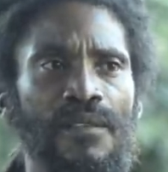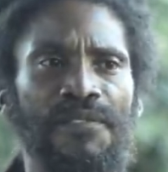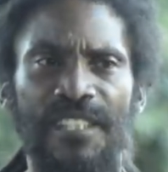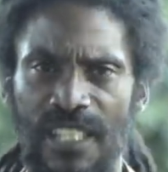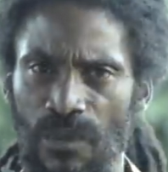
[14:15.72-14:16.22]

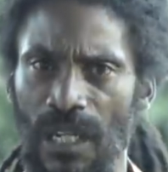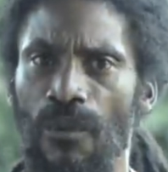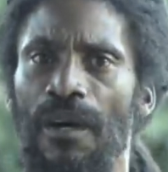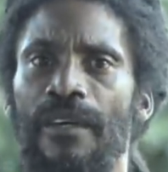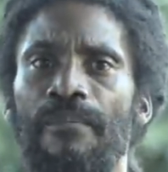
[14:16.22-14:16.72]
this is what I
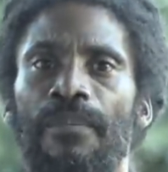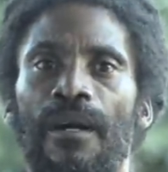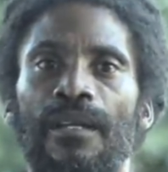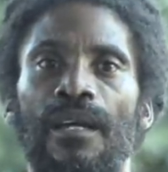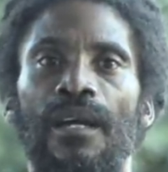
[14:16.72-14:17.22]
want to
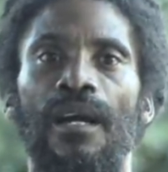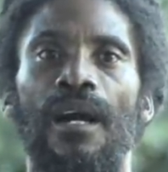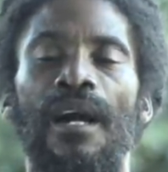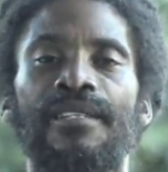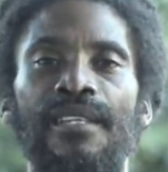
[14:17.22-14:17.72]
impart.
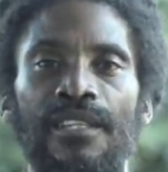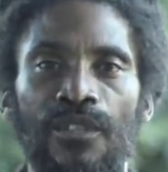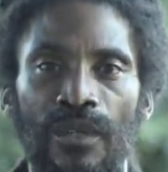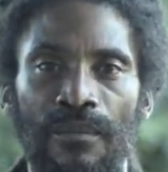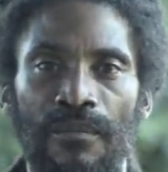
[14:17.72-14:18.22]
I said
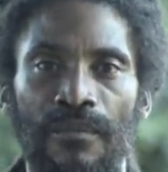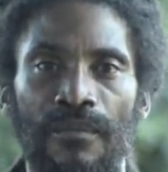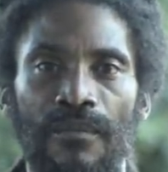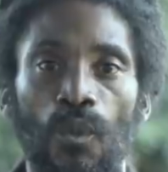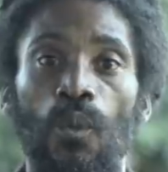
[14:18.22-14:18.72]
to him,
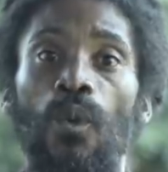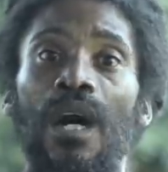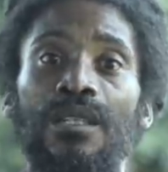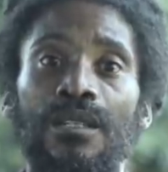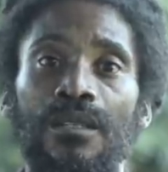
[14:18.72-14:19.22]

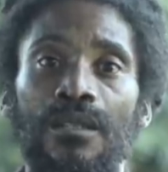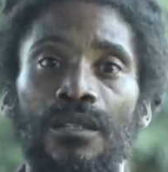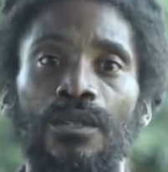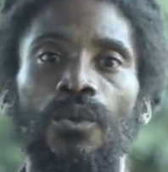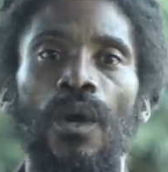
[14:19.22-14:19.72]
what
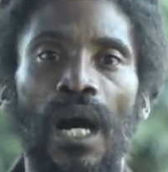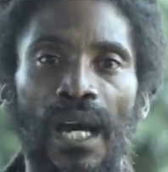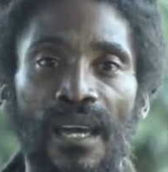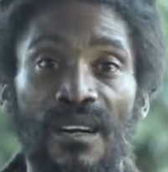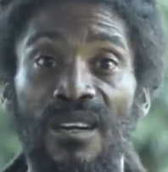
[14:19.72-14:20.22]
do
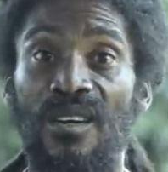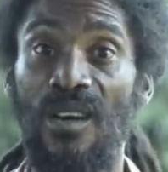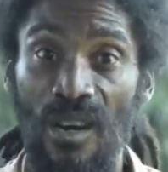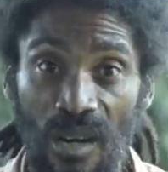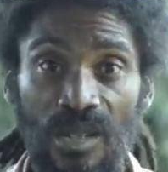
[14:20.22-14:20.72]
I
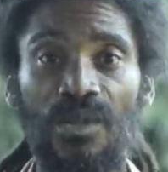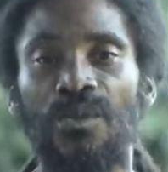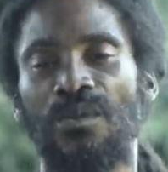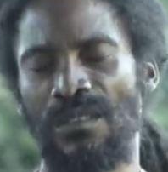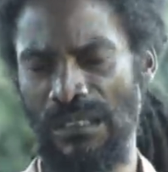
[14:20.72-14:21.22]
call
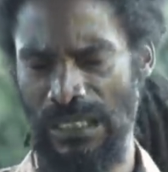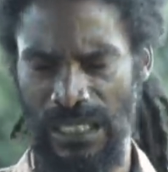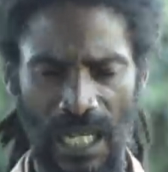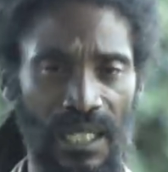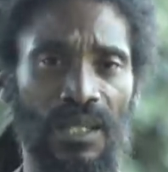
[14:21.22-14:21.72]
you?
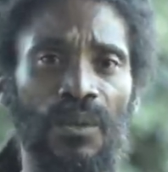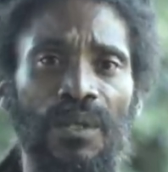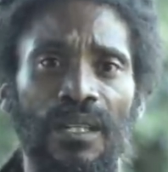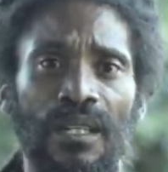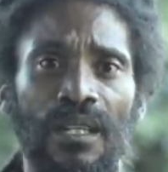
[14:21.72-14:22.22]

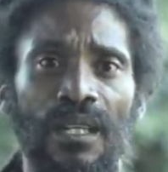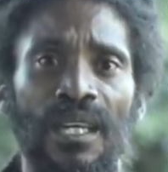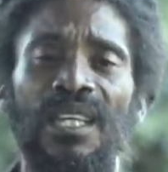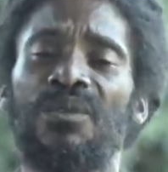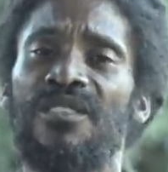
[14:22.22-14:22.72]
Hallelujah.
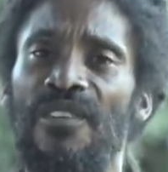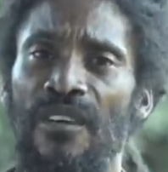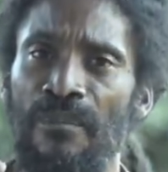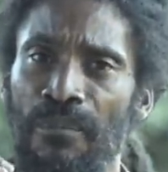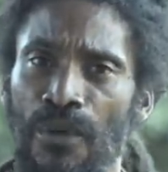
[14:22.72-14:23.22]
It was
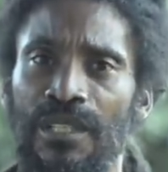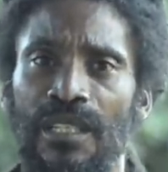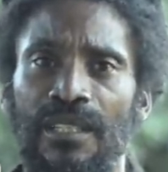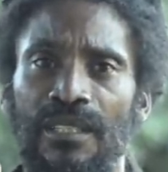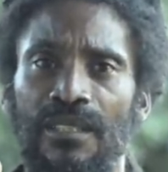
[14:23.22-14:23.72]
very
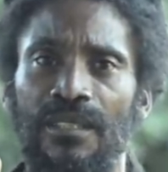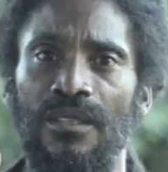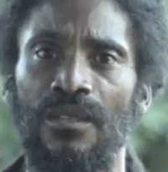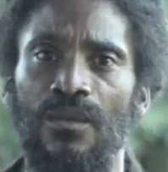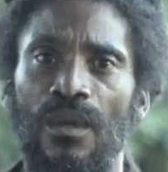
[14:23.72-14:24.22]
important.
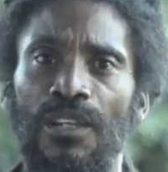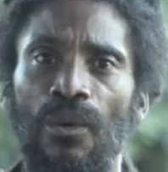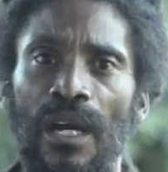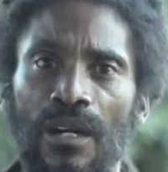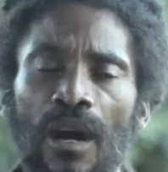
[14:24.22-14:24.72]
What
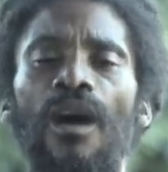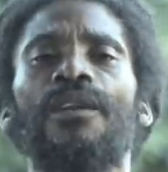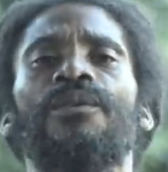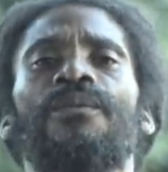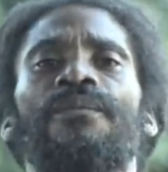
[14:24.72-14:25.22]
do I call
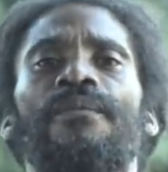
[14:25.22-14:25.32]
you?